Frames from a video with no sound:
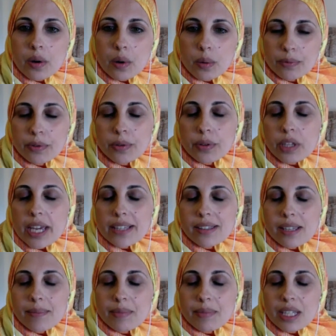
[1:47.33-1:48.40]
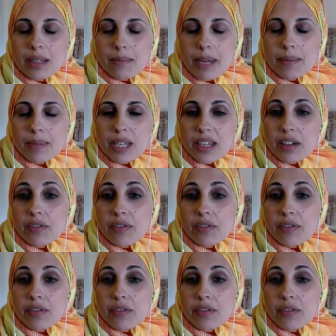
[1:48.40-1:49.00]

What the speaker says: hopeful that something may be